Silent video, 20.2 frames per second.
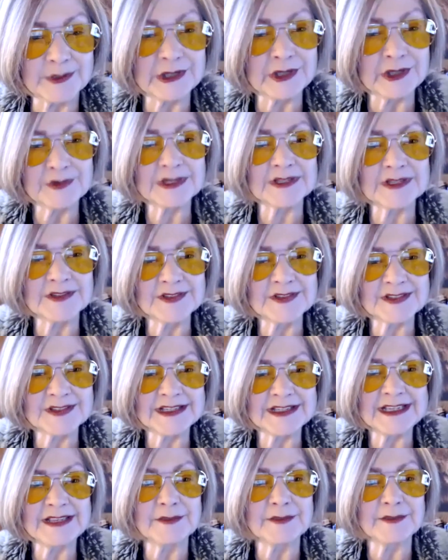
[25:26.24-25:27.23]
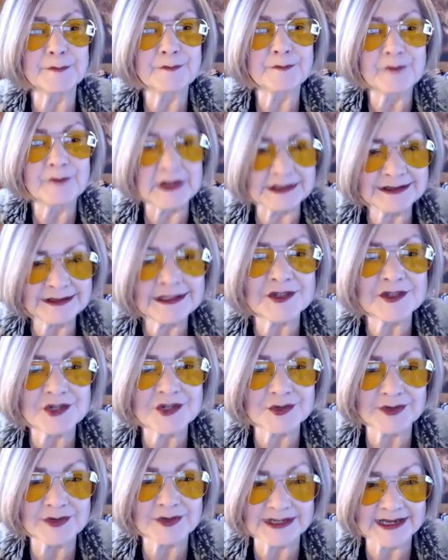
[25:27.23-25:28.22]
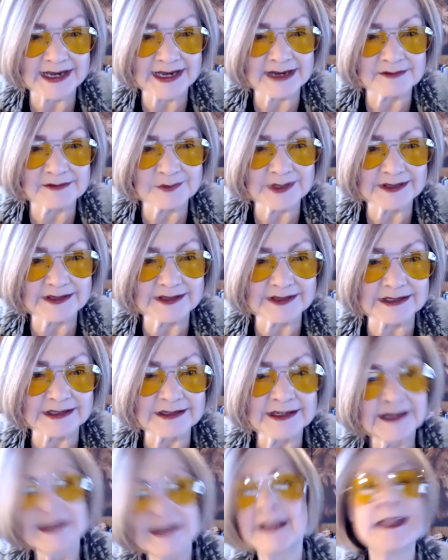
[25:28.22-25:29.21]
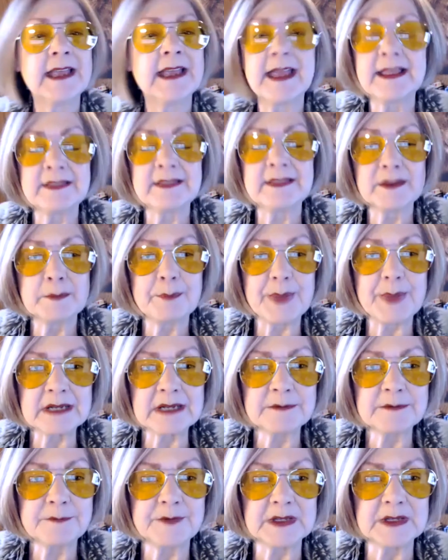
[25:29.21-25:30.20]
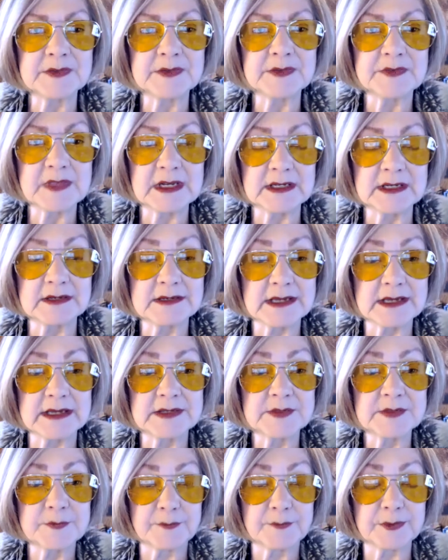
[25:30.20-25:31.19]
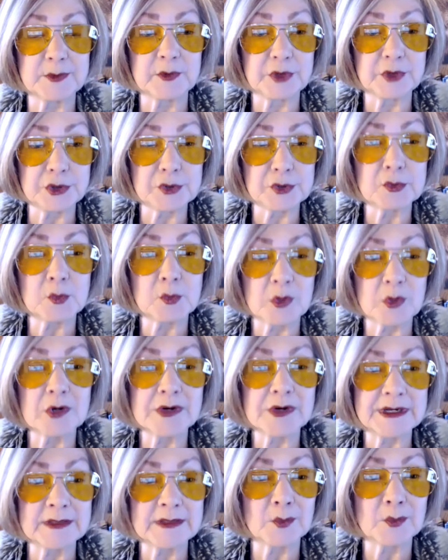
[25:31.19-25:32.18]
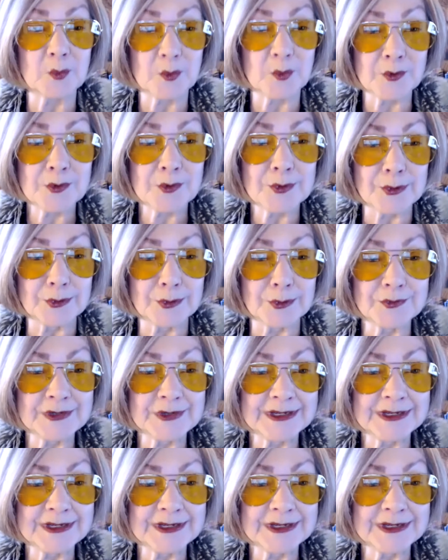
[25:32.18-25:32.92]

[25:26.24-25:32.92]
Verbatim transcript: you can see the fun that you can have with it, and the benefits that it does for the, your work in the world